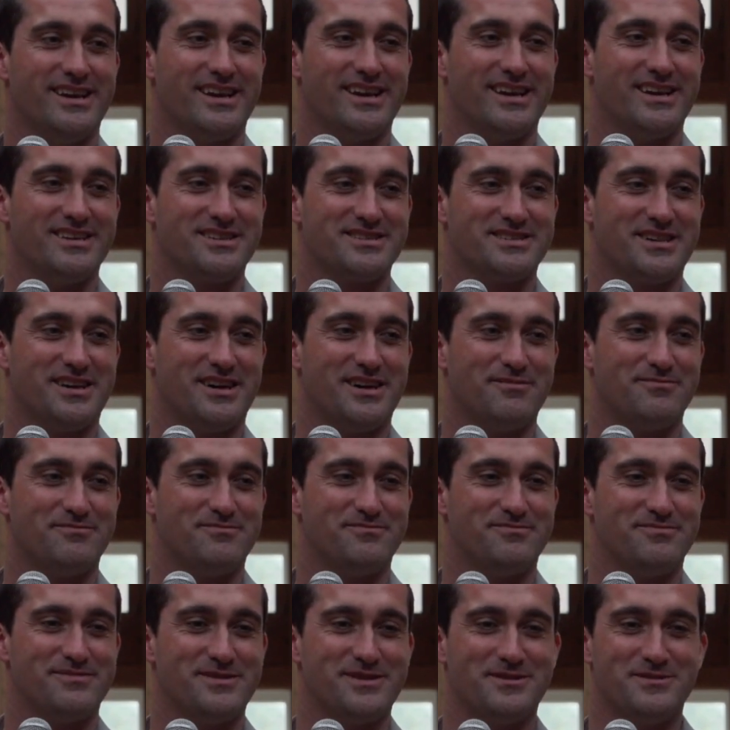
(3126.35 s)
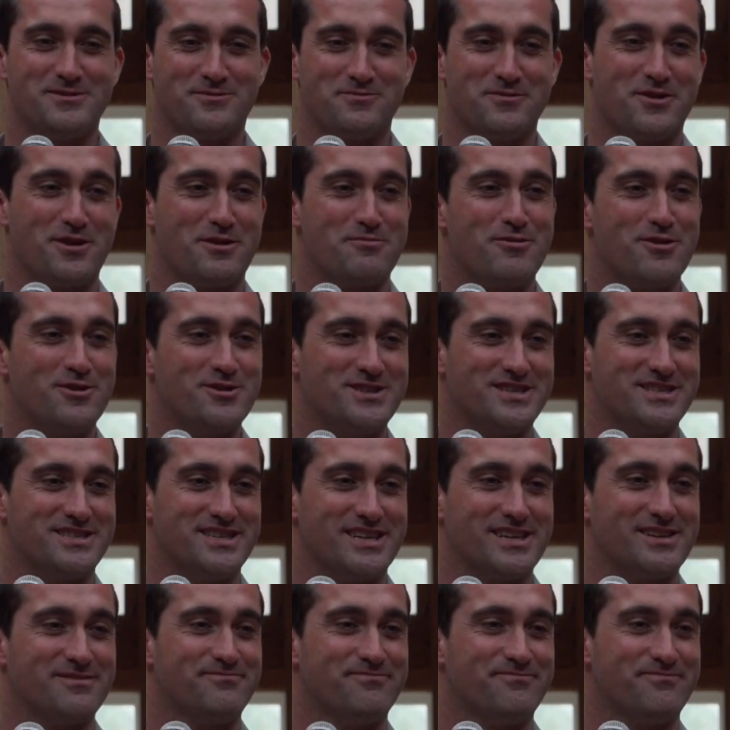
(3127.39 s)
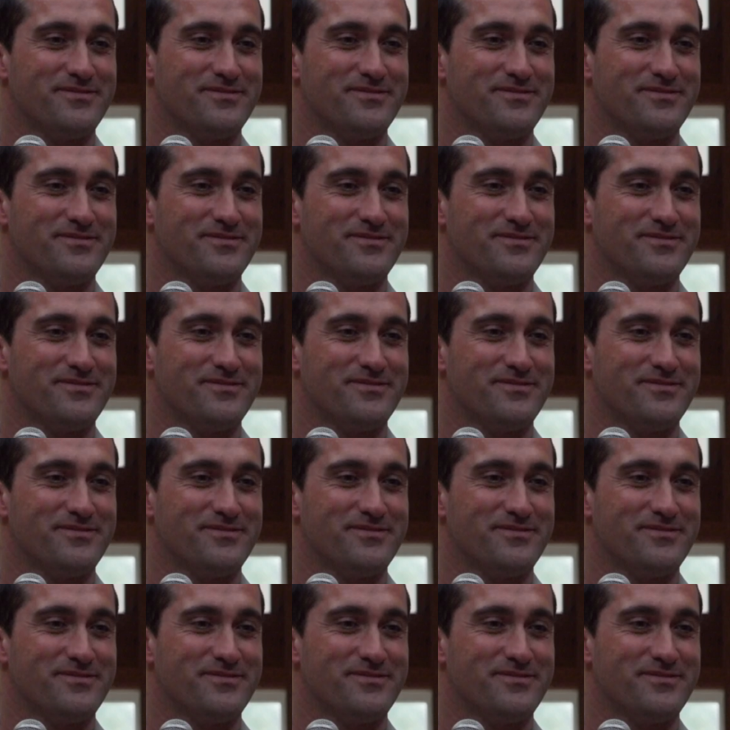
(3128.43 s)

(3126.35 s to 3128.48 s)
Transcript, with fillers: is, um, is with our purchasing.